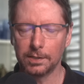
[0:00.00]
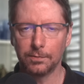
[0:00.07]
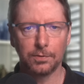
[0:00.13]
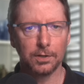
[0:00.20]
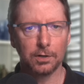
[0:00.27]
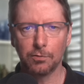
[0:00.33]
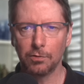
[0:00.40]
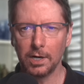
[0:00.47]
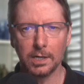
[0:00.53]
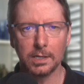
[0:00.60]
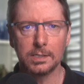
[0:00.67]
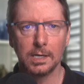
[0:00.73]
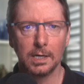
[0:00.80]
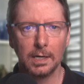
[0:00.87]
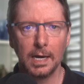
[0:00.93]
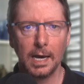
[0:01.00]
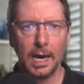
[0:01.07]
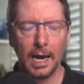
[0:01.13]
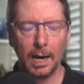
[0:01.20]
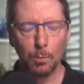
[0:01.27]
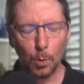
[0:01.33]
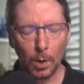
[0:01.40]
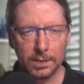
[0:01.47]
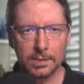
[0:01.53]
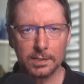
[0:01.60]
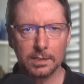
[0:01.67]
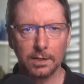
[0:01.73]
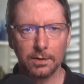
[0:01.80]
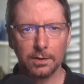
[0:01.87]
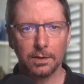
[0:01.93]
of the grid. And
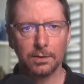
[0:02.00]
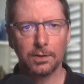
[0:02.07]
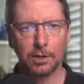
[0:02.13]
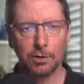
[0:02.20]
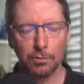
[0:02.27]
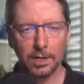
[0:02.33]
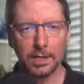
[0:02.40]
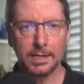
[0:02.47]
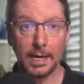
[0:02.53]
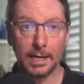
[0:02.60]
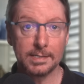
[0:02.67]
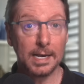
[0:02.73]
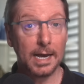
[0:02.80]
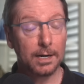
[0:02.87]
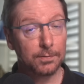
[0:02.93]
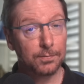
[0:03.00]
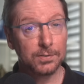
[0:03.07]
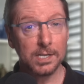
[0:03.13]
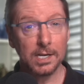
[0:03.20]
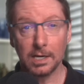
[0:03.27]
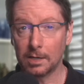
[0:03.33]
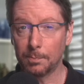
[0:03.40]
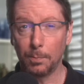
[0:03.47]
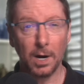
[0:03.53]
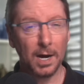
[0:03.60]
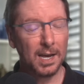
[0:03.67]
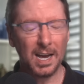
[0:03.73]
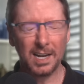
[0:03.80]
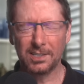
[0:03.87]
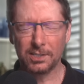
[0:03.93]
once the grid gets out of sync
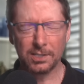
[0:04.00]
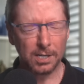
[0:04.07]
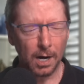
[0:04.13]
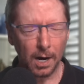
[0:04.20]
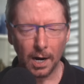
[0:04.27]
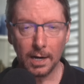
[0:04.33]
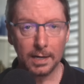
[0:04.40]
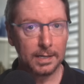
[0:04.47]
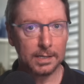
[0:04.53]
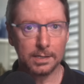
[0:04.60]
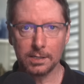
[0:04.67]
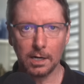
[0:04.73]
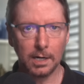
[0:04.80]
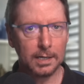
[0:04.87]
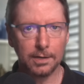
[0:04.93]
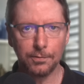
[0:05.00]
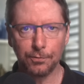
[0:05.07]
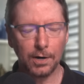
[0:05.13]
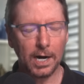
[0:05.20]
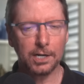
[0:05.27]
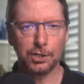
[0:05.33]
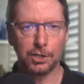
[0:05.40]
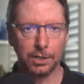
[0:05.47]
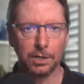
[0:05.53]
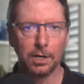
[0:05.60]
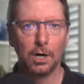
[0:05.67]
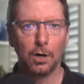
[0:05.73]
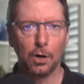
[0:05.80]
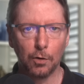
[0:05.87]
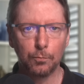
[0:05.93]
by a tiny, tiny fraction
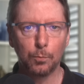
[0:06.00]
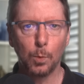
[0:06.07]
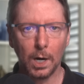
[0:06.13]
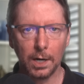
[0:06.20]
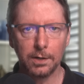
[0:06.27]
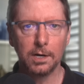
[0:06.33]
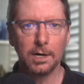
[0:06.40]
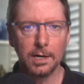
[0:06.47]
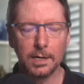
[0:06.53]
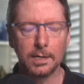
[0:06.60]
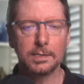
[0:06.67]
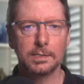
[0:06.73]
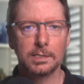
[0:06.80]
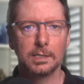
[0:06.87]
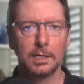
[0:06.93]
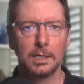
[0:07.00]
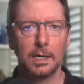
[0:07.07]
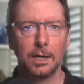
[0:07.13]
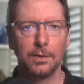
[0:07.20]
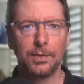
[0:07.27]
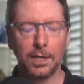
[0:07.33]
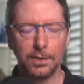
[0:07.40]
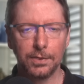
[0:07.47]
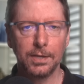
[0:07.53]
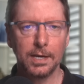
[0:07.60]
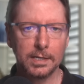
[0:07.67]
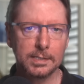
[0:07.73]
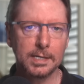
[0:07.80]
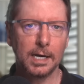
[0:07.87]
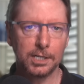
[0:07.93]
of 1 hertz, then
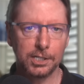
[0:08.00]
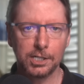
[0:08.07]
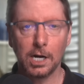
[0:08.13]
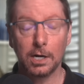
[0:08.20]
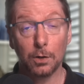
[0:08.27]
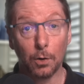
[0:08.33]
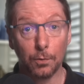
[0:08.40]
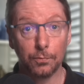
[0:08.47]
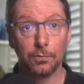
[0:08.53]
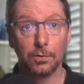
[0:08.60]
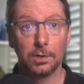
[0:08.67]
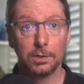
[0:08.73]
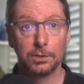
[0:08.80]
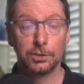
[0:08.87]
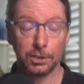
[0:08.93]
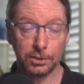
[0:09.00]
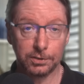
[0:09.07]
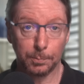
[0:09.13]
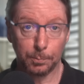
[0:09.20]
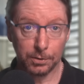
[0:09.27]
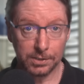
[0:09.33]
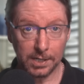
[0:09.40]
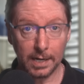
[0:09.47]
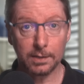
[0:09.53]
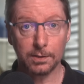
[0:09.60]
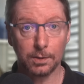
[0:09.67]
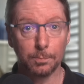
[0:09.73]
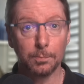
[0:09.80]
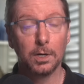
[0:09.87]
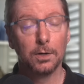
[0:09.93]
things get shut off just to protect
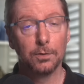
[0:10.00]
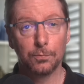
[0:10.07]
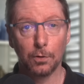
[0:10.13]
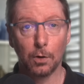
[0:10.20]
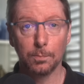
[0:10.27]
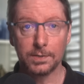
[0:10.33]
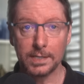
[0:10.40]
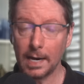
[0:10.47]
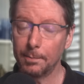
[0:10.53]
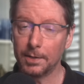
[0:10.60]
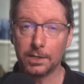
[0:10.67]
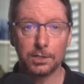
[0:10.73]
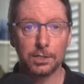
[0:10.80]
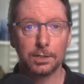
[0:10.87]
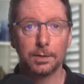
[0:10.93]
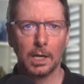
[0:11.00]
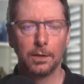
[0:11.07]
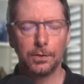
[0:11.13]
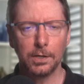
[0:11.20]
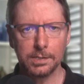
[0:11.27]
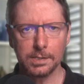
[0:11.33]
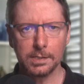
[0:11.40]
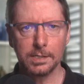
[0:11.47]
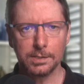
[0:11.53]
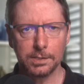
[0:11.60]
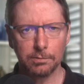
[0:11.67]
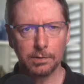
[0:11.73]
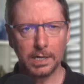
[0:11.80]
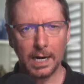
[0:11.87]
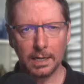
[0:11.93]
them from damage. This is
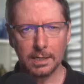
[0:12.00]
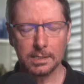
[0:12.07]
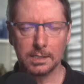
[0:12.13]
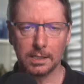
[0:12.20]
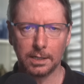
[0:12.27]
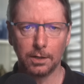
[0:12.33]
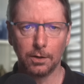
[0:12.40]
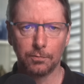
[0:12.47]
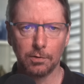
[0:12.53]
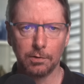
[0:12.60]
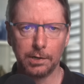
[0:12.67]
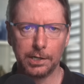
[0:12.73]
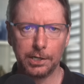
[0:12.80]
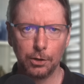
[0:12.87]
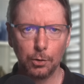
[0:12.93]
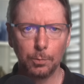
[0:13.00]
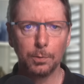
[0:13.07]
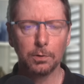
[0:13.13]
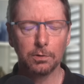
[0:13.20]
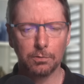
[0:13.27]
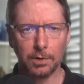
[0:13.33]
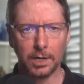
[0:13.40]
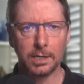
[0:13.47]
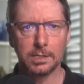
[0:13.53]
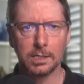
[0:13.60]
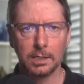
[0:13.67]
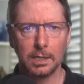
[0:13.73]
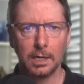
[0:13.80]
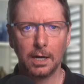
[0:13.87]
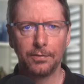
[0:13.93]
the reality of a renewable grid
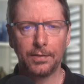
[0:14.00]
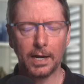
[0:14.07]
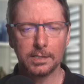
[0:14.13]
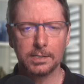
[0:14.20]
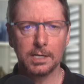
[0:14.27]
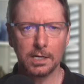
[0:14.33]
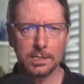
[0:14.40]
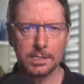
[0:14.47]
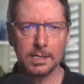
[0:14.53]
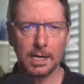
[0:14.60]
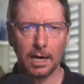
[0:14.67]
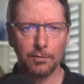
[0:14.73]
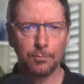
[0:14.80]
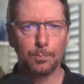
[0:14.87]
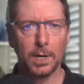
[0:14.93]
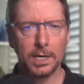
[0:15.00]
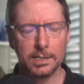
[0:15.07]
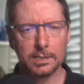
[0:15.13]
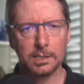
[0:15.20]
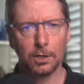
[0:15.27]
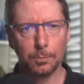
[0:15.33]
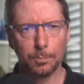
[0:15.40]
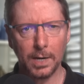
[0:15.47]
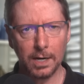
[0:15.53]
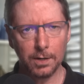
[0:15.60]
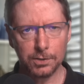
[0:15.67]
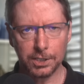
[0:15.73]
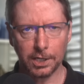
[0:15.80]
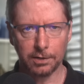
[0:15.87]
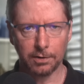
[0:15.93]
that doesn't have baseload power
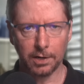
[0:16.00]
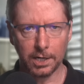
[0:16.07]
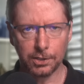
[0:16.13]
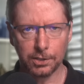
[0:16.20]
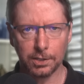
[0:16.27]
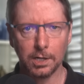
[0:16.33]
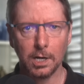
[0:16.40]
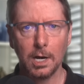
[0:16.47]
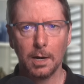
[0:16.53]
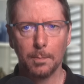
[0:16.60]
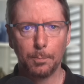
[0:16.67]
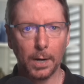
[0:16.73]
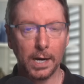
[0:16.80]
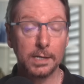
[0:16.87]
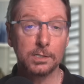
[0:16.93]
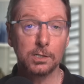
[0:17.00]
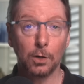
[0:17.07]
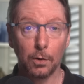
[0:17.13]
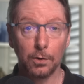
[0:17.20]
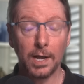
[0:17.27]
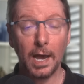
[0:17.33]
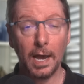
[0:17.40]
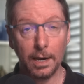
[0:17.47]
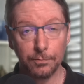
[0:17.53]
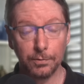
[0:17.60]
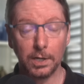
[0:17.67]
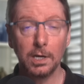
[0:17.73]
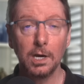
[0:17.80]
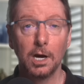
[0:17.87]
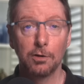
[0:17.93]
generation based on
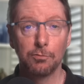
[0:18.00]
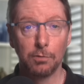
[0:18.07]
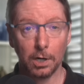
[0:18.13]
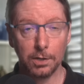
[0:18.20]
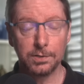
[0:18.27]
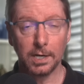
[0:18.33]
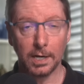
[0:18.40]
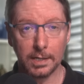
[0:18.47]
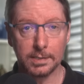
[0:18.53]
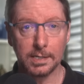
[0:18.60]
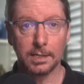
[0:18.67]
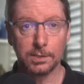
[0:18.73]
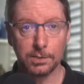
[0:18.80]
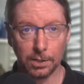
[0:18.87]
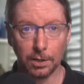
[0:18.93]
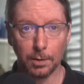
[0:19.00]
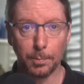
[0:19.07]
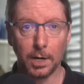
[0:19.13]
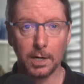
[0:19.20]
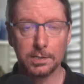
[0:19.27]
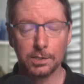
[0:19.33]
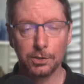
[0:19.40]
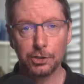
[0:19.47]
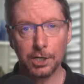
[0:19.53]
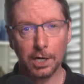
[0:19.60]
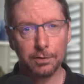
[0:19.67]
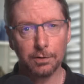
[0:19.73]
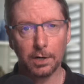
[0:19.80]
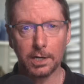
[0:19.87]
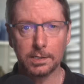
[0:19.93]
heavy rotating turbines and
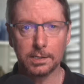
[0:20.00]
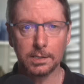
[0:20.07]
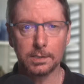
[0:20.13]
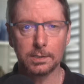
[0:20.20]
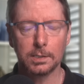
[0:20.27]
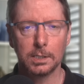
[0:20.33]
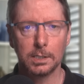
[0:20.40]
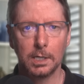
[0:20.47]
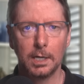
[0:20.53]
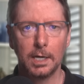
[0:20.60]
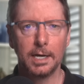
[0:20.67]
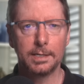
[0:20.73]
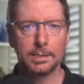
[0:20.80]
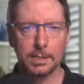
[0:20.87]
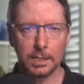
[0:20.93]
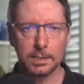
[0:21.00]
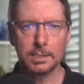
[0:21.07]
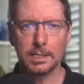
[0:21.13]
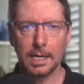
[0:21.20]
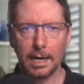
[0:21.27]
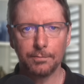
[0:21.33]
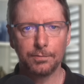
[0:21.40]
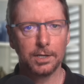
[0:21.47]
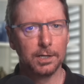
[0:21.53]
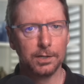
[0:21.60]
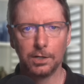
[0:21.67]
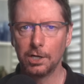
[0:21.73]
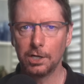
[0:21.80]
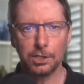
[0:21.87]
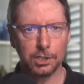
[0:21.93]
generators. It doesn't have the
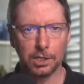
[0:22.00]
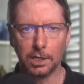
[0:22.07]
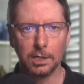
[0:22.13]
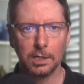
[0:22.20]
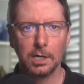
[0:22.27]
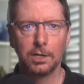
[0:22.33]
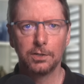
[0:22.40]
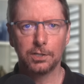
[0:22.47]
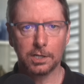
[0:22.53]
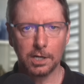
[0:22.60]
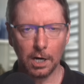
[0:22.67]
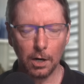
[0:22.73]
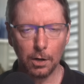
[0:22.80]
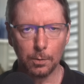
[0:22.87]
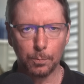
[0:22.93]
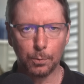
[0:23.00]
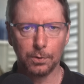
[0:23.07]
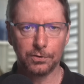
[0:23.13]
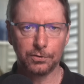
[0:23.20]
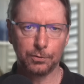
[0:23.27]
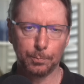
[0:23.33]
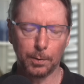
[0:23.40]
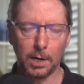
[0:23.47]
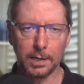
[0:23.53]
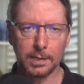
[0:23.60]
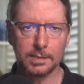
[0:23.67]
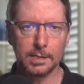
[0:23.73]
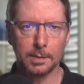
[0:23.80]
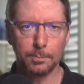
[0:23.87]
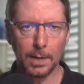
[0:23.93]
inertia to cope with
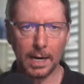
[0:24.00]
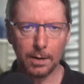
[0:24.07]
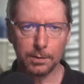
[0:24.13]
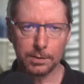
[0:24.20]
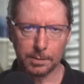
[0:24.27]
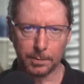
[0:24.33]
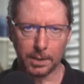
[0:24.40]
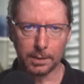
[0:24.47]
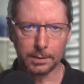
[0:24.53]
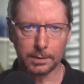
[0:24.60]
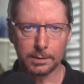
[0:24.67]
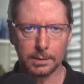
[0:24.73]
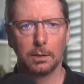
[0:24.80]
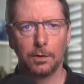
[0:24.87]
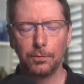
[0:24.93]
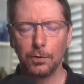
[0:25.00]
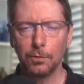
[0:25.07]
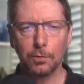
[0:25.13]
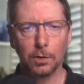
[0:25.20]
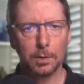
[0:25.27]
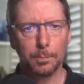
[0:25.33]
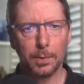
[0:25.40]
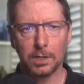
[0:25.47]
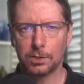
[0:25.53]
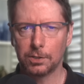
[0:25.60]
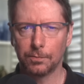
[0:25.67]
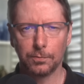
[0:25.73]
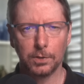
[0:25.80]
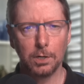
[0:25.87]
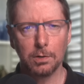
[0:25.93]
spikes in power demand. If you've got a bunch
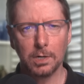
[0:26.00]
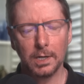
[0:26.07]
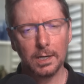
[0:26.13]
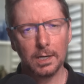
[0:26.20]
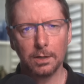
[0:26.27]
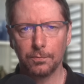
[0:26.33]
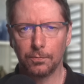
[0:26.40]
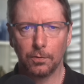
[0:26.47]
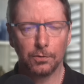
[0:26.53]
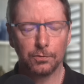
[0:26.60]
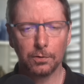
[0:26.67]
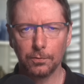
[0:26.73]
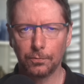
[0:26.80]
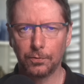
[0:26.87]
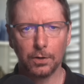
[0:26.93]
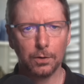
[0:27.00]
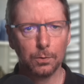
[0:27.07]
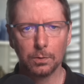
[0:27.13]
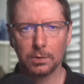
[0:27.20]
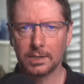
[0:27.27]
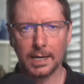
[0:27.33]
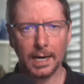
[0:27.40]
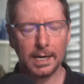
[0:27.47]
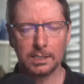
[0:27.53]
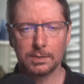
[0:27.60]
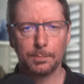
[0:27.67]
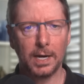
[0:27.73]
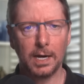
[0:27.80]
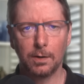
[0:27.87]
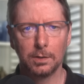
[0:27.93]
of nuclear, fossil-fueled,
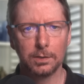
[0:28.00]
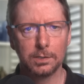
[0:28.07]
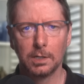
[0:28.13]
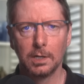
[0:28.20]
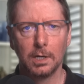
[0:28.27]
gas-powered